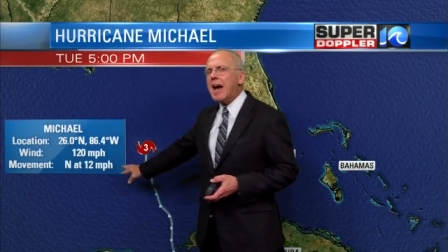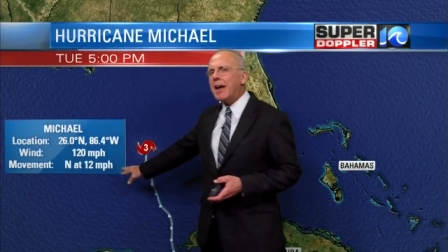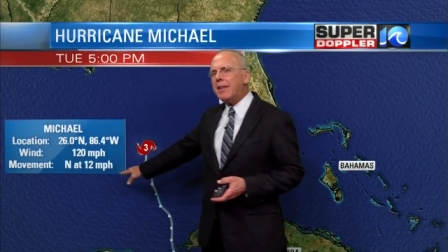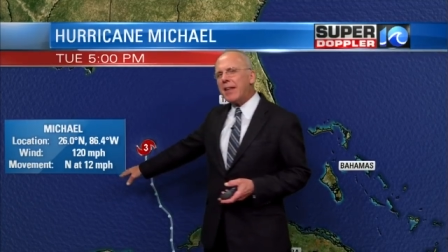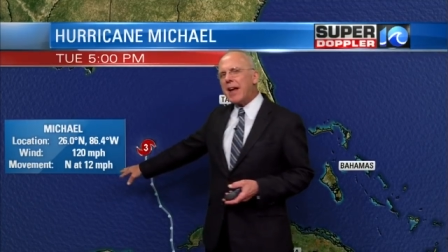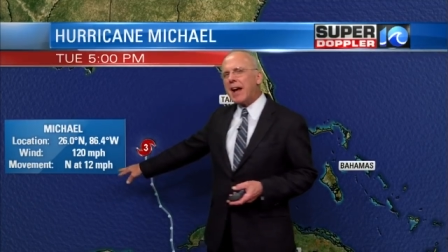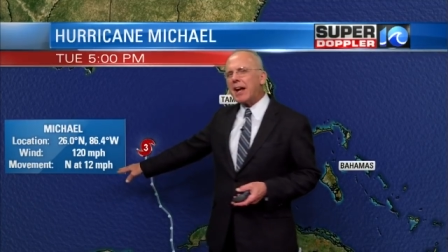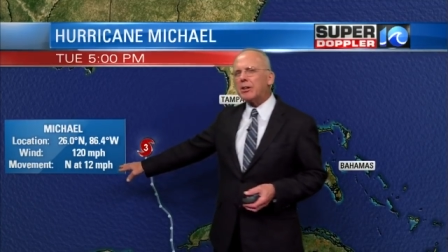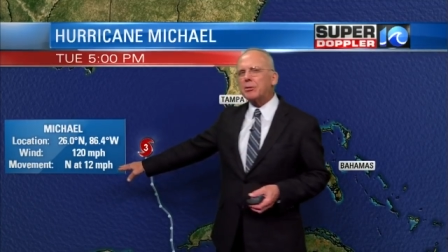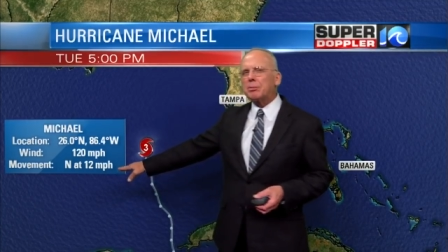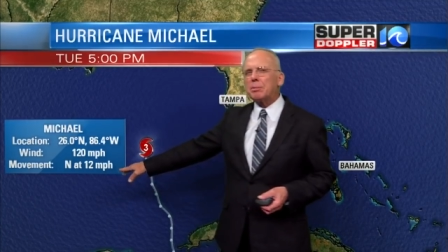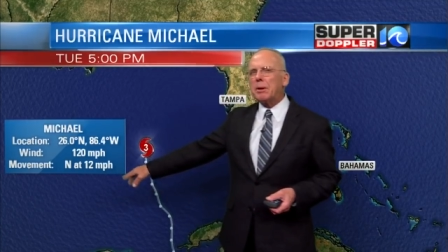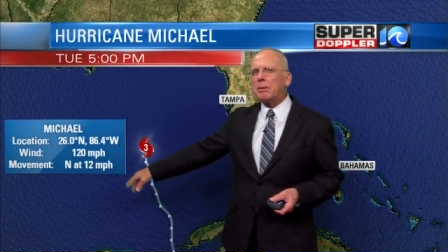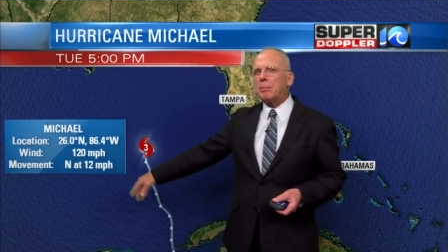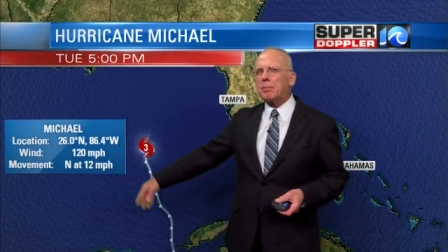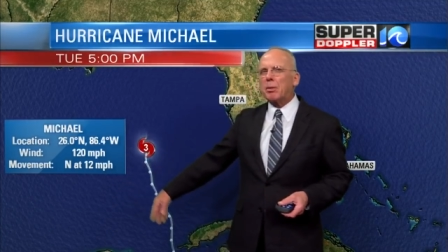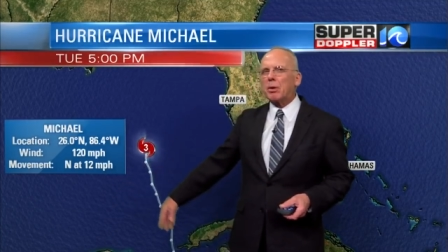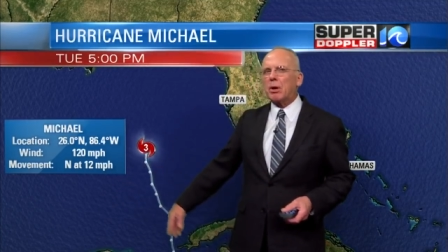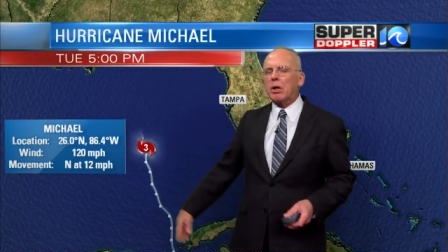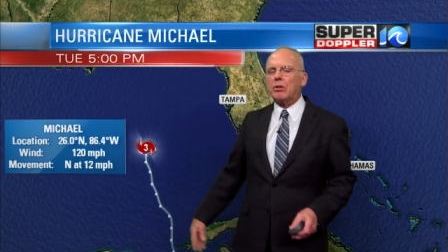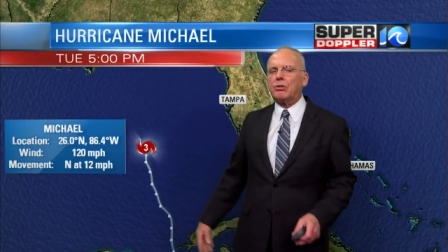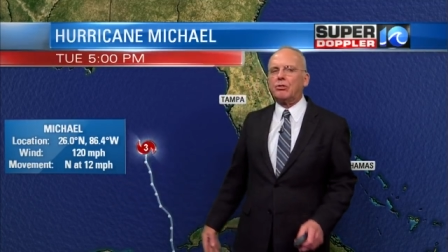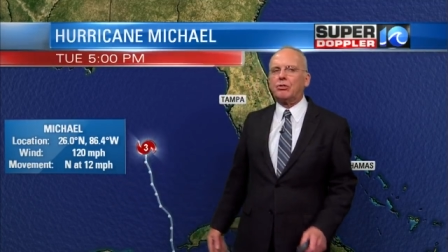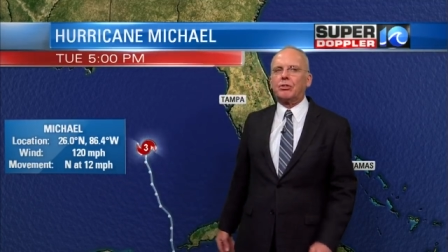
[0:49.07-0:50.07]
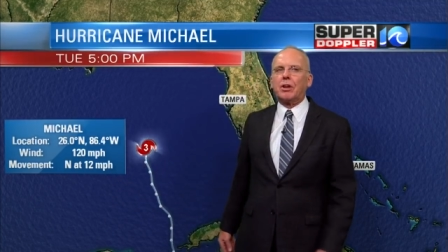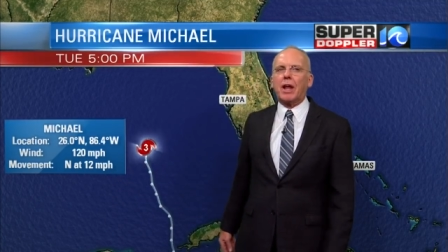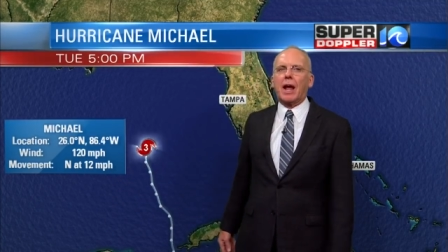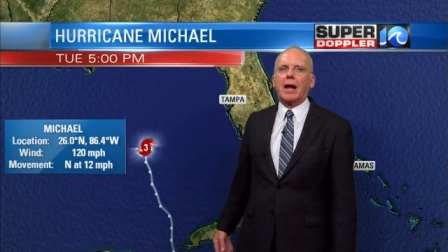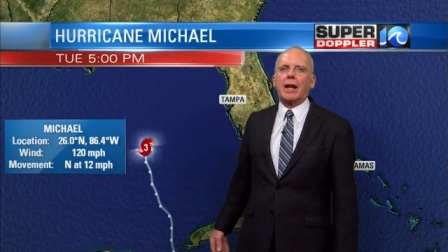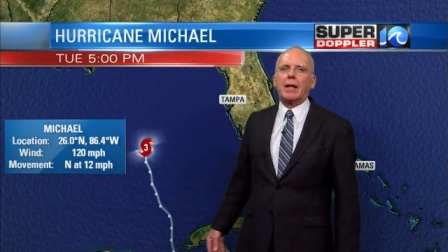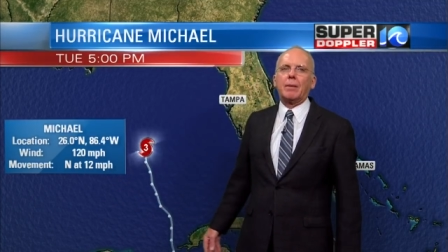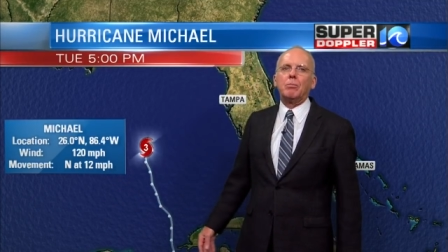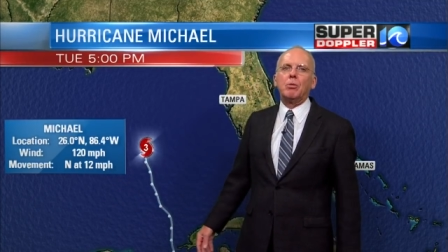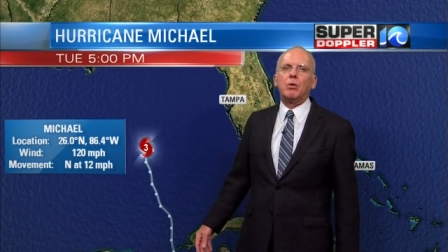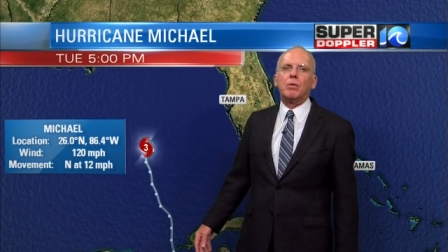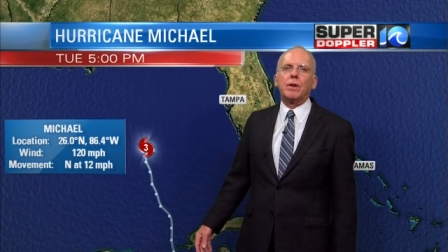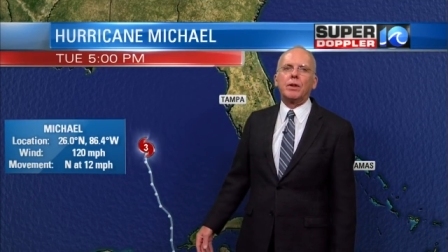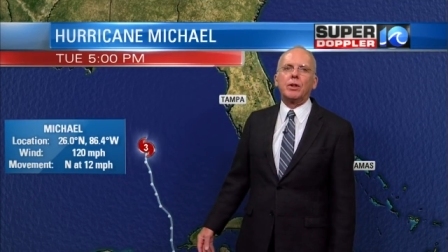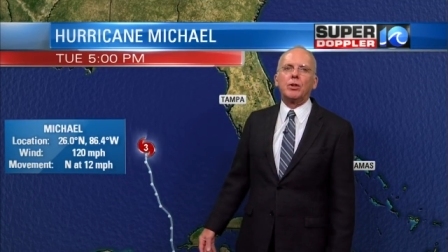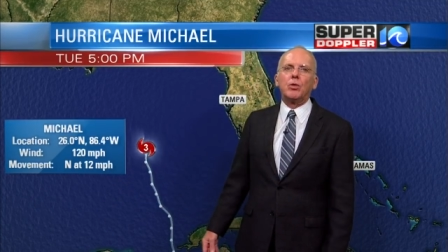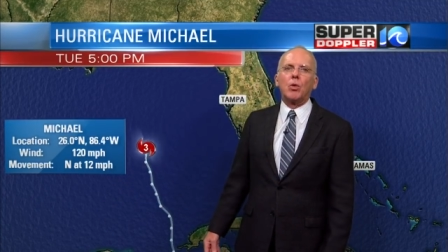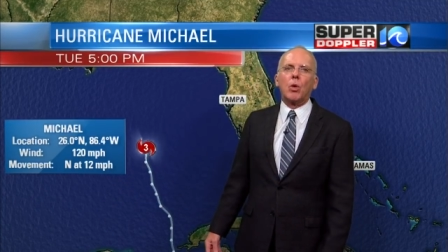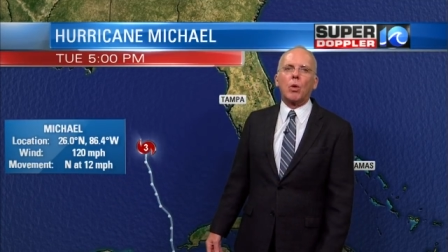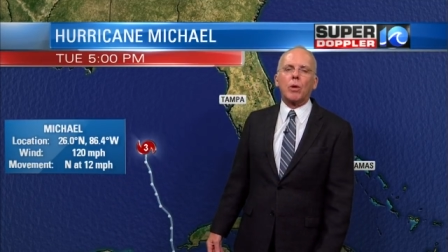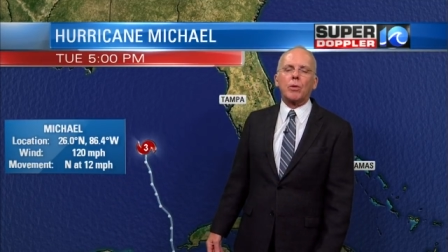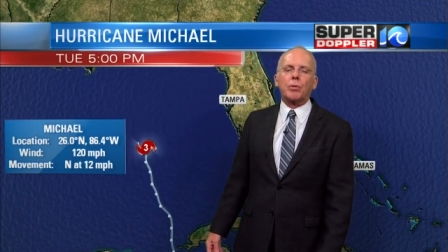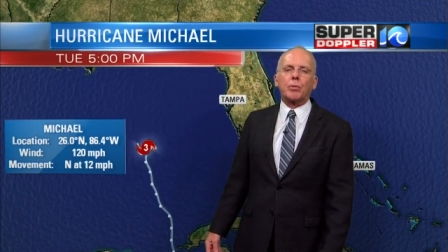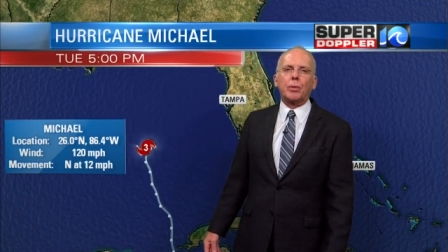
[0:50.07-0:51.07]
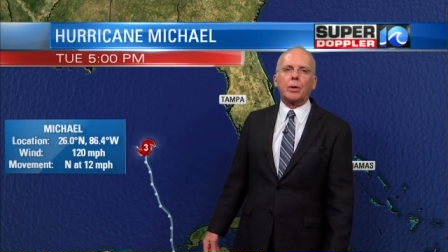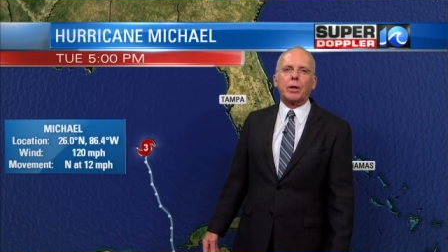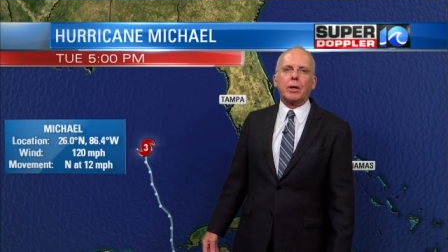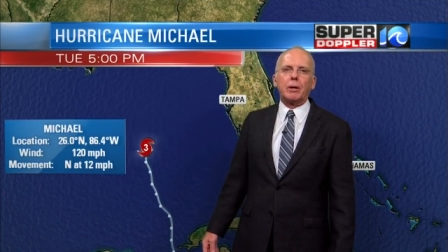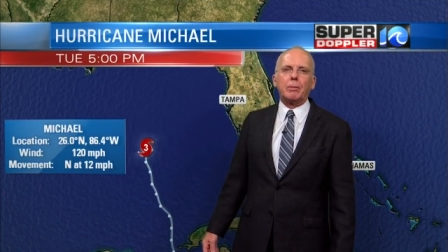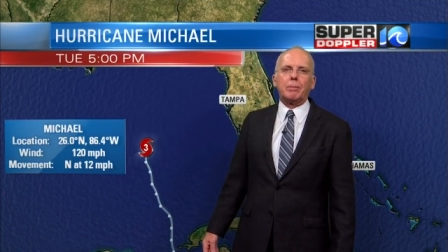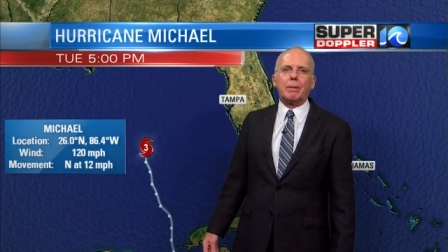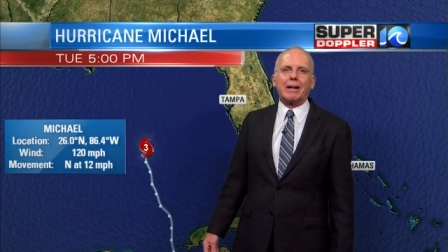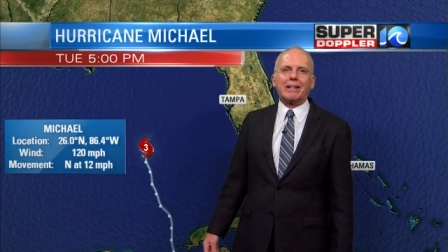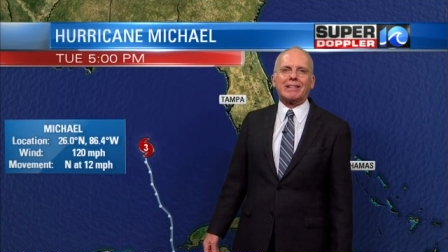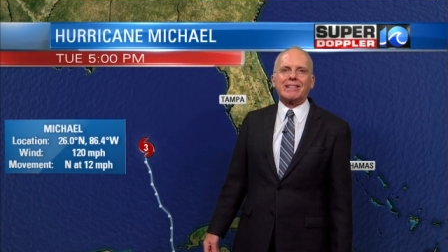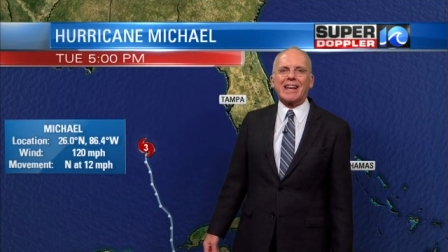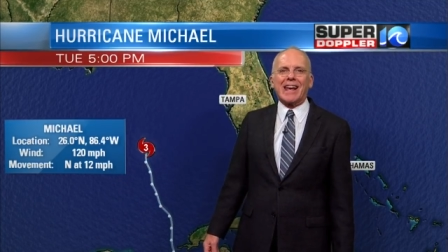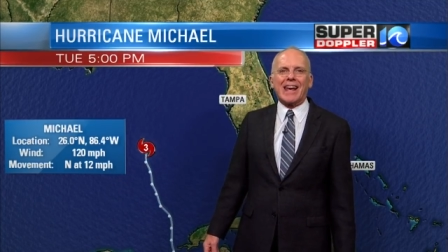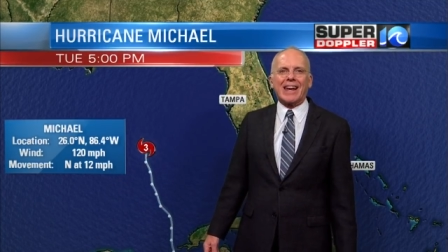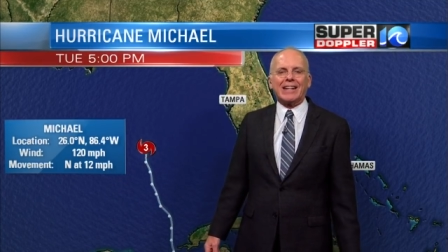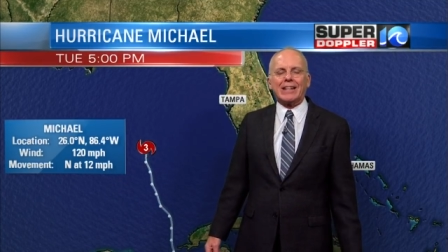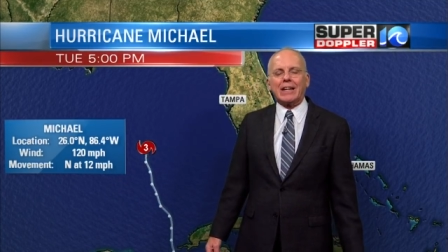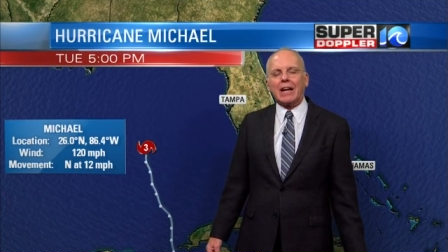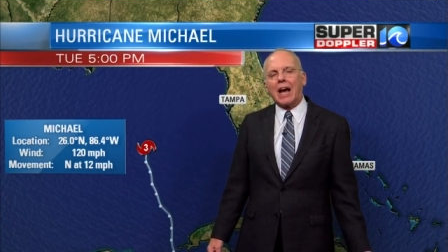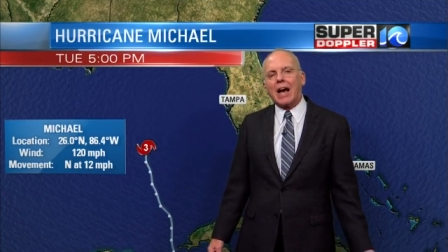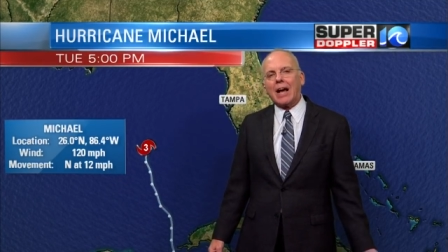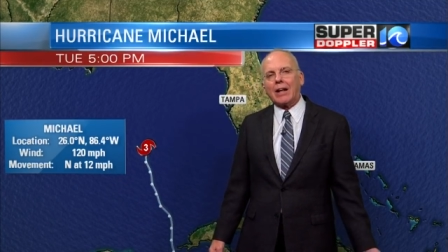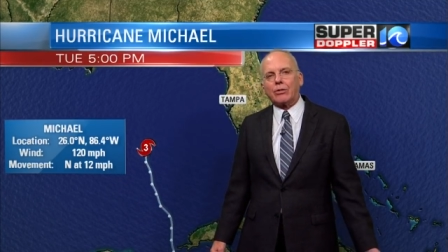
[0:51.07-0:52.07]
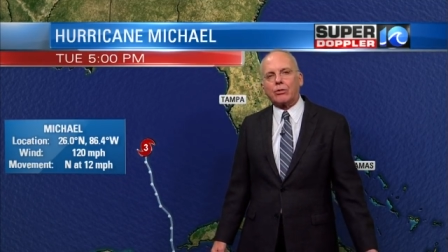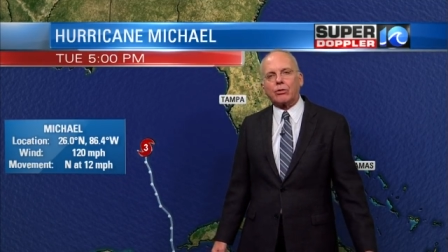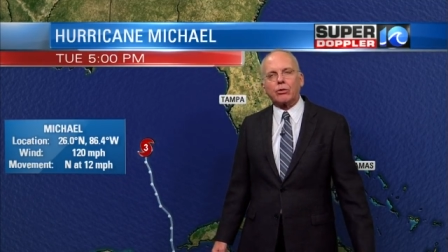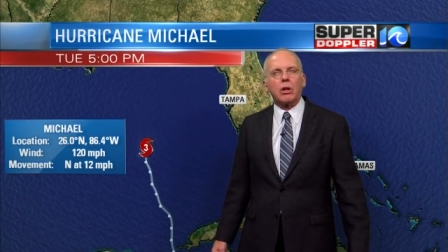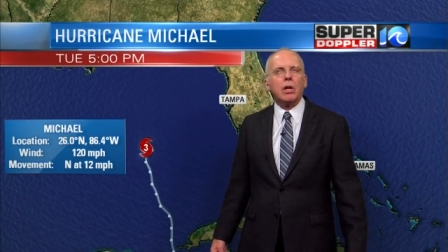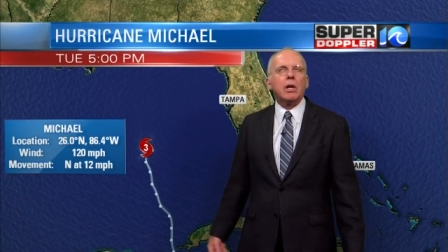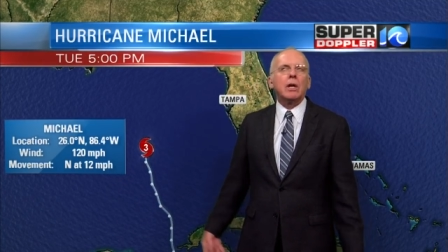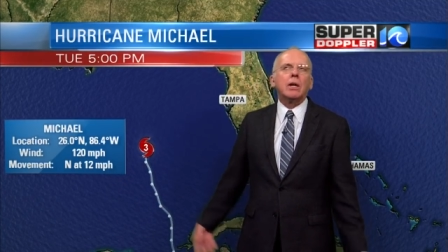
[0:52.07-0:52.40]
and that's been pretty steady, moving northward at about 10 knots,